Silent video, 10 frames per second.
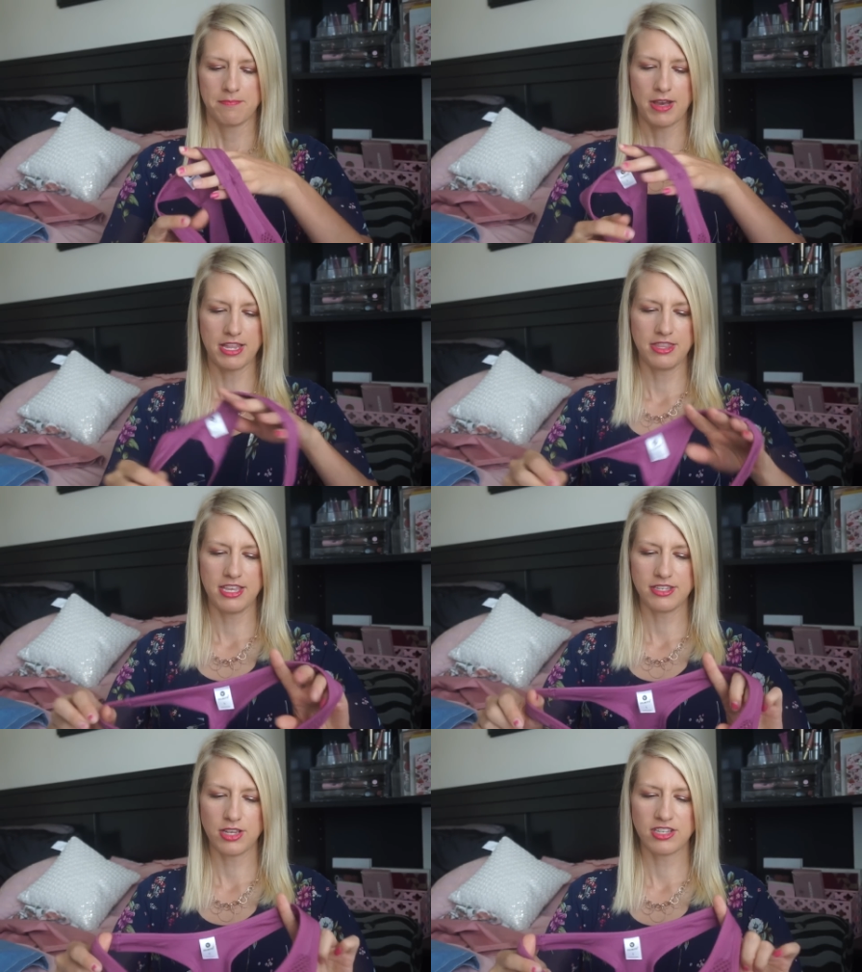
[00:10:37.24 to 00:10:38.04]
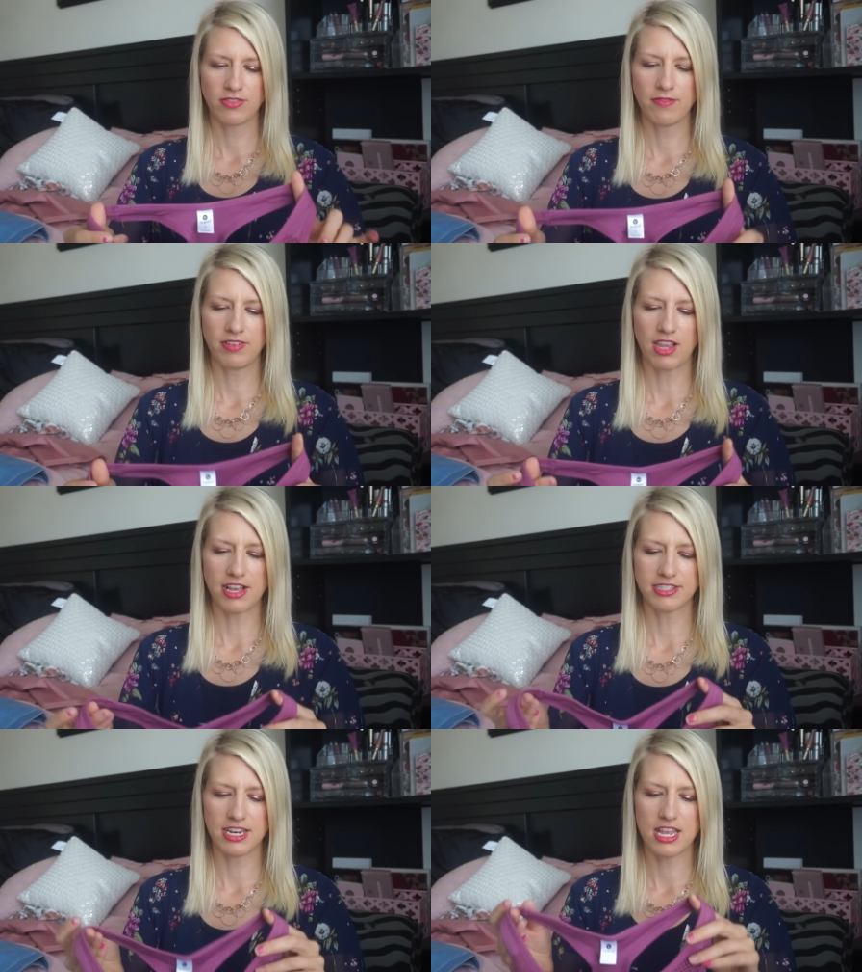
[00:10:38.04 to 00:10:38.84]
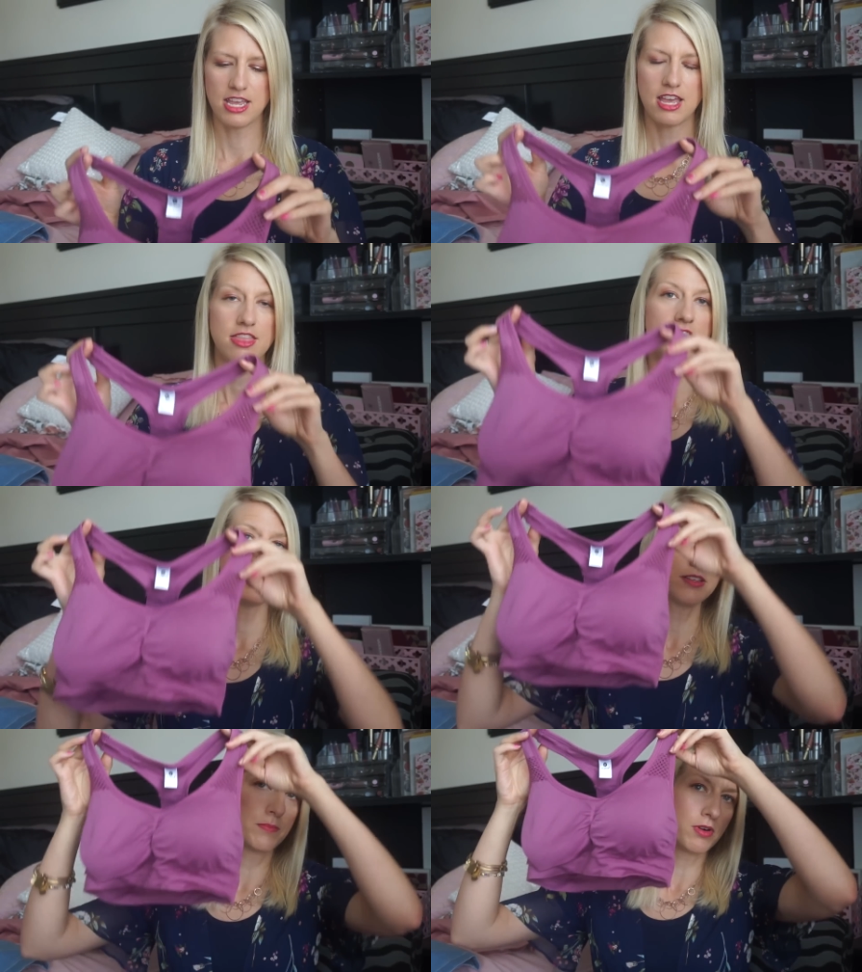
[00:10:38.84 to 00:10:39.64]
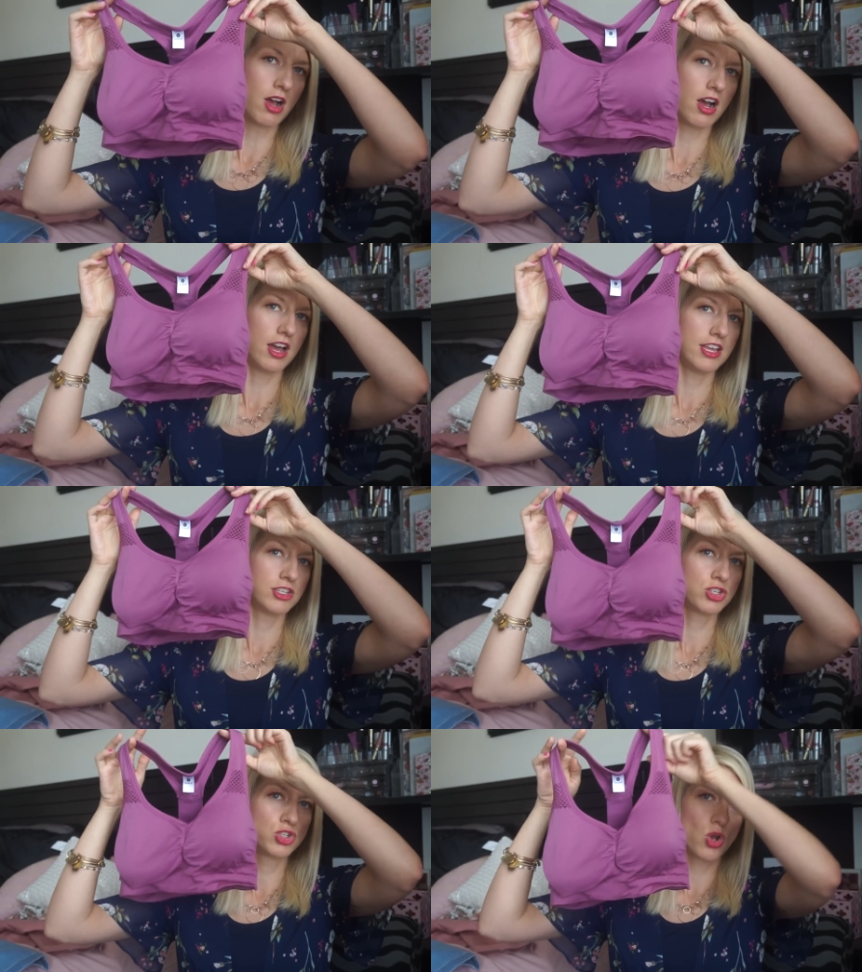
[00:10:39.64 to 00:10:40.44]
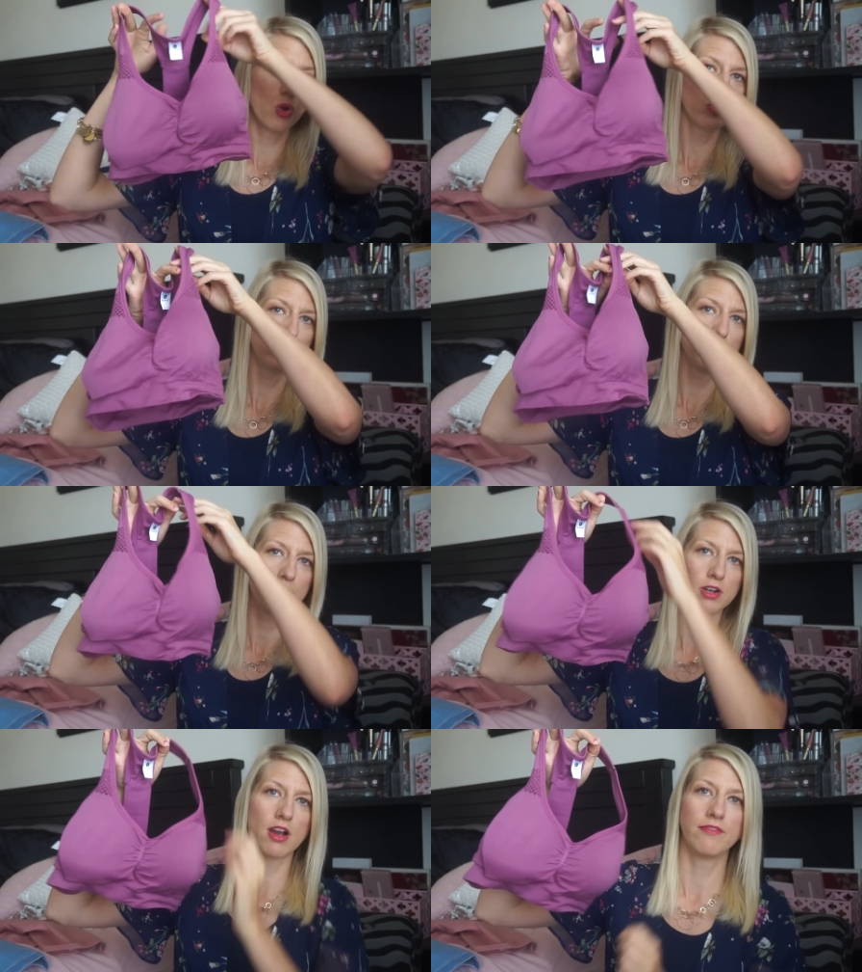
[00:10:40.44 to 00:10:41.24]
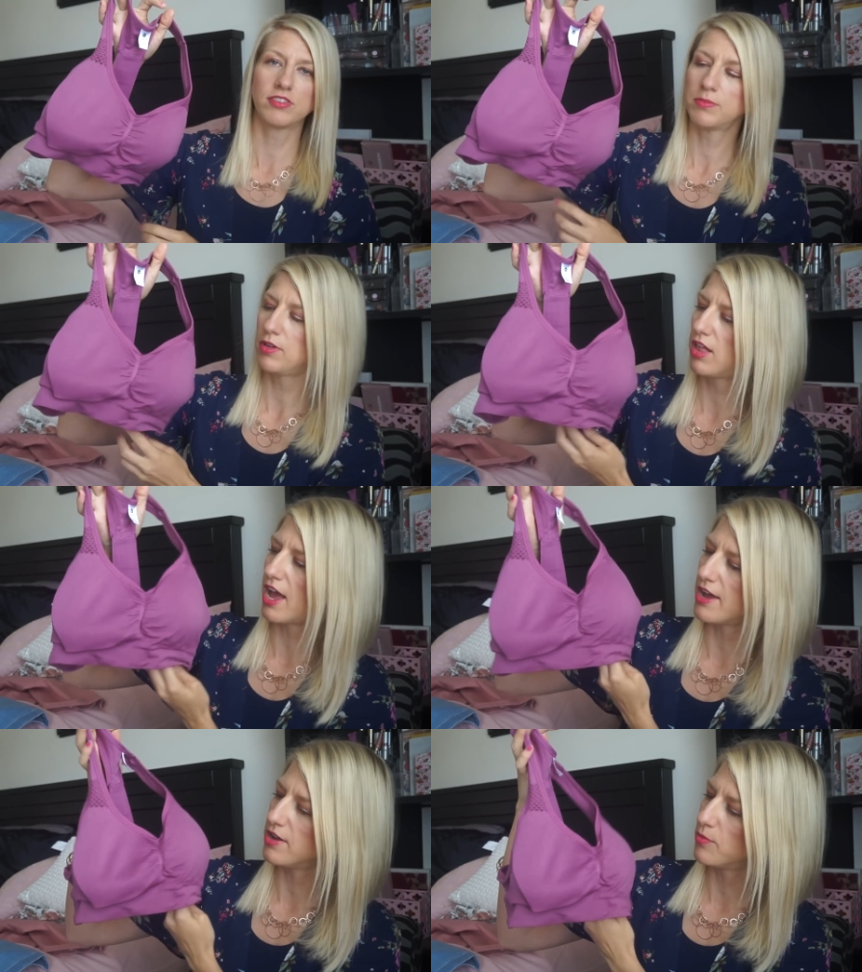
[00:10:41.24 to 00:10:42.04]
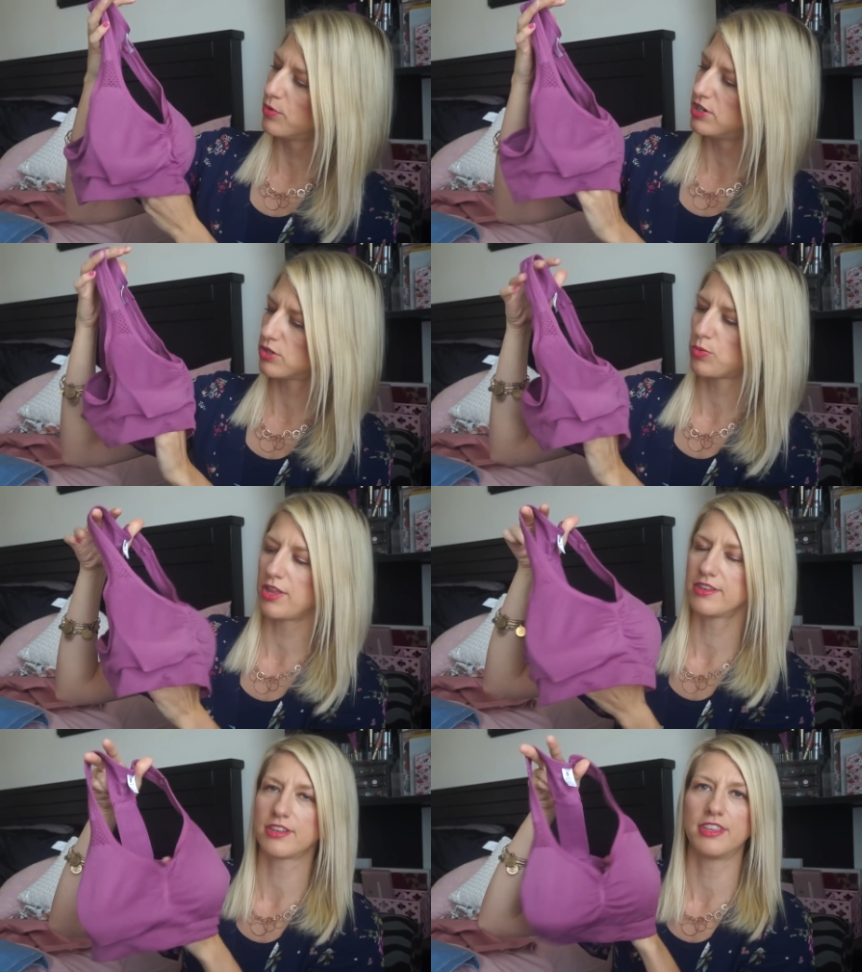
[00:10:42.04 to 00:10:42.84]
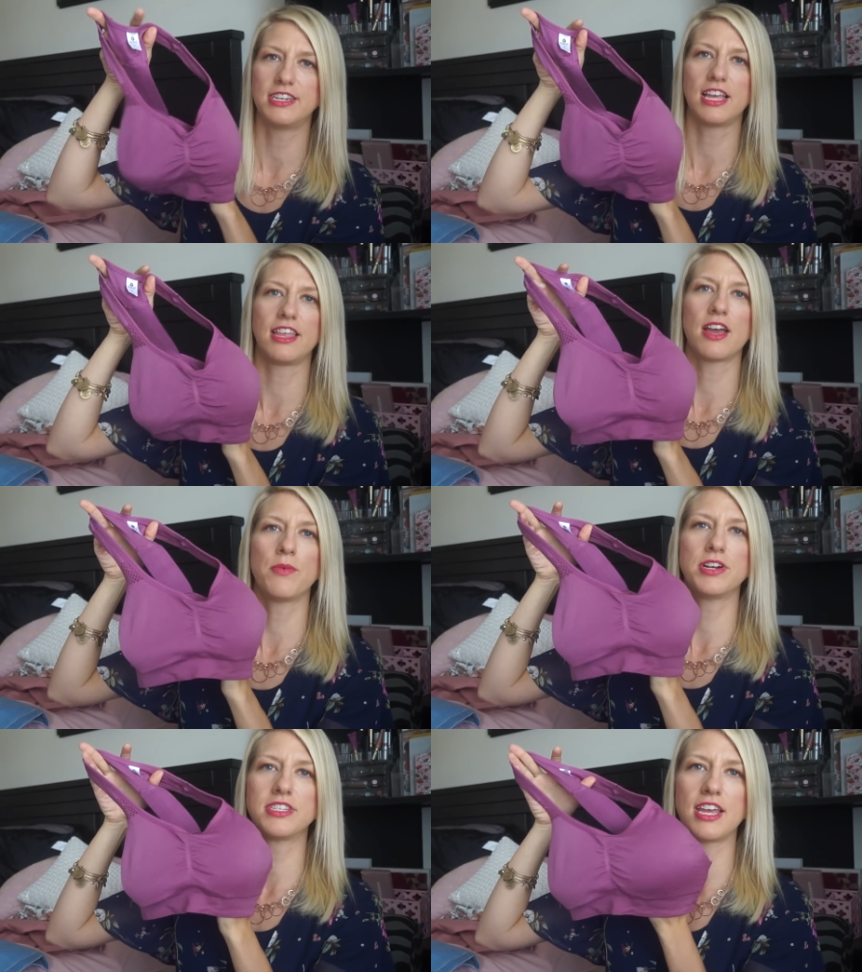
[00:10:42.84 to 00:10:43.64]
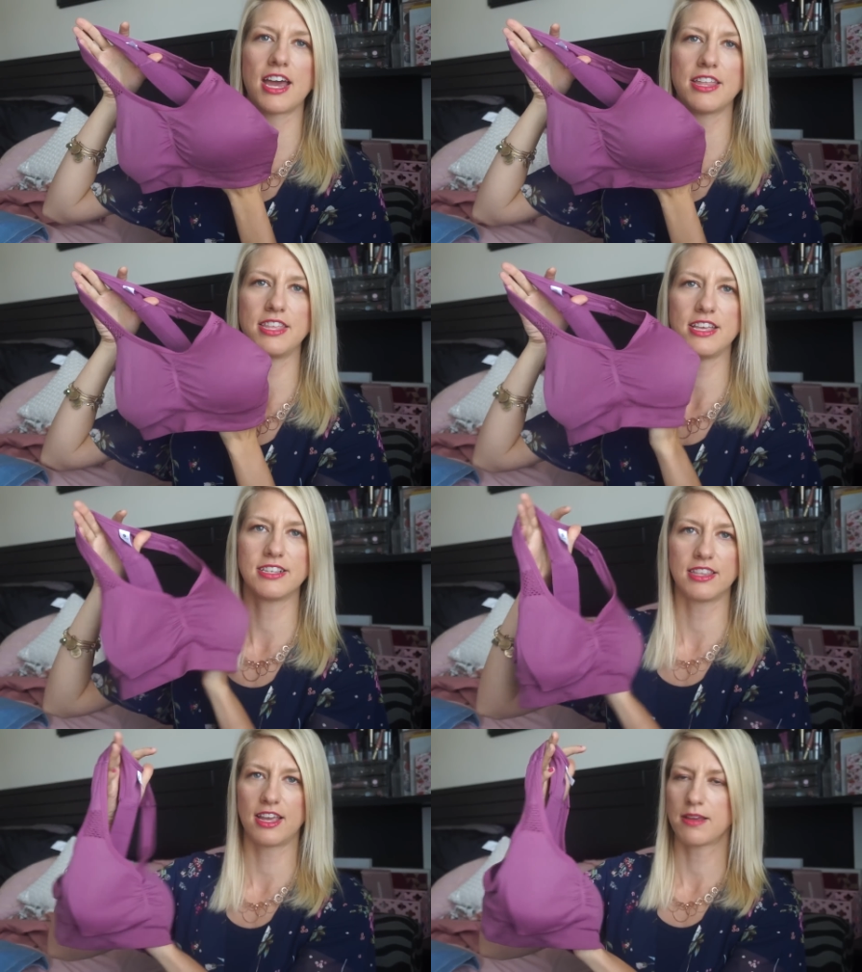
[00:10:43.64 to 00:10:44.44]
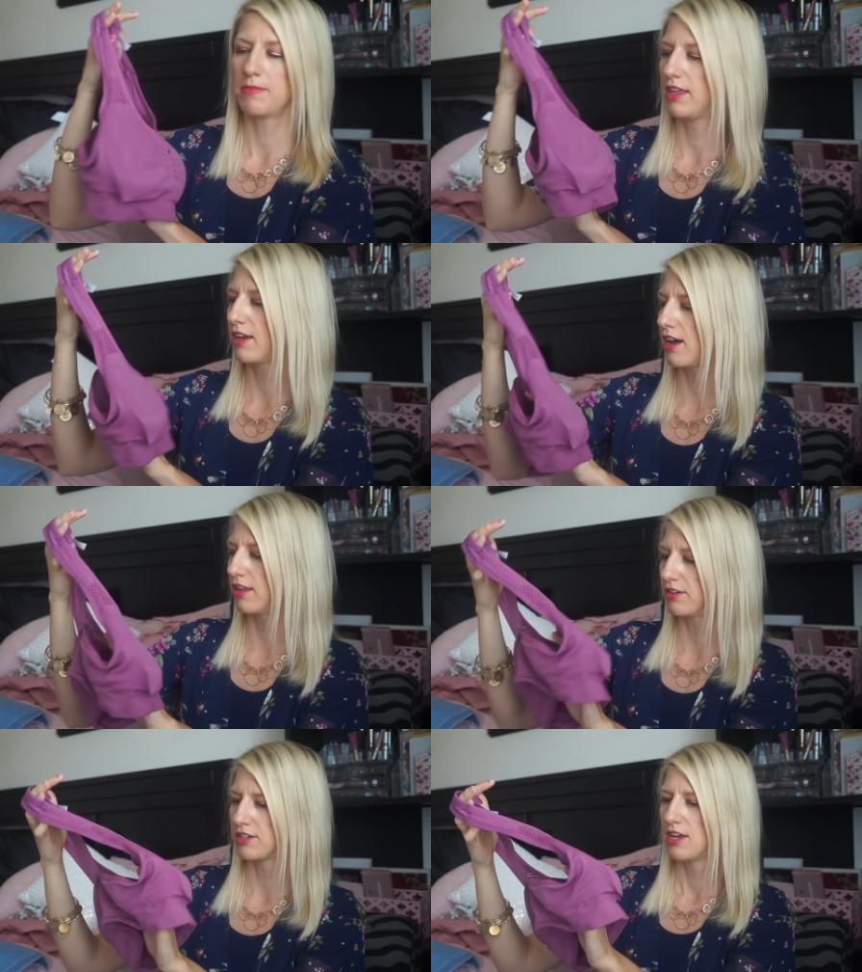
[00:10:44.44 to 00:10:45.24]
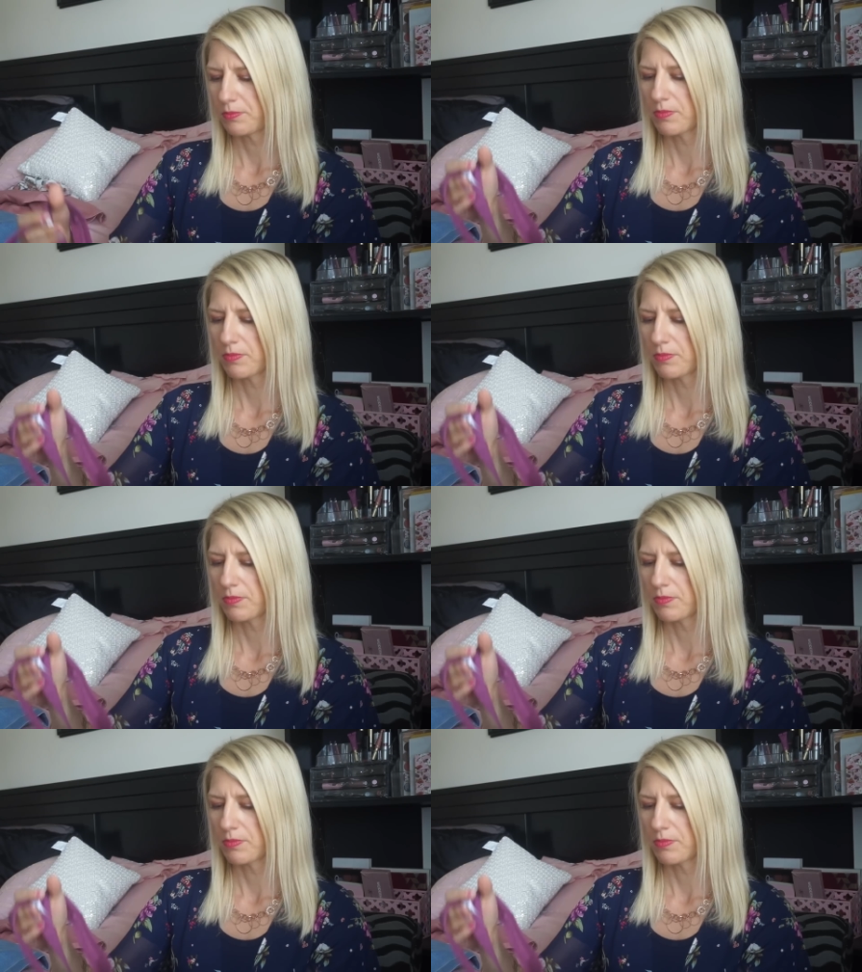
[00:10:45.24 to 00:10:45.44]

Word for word: But this is from Velocity. This bra is so super comfortable. I would just wear this on the daily. I wish they had these in like a million colors.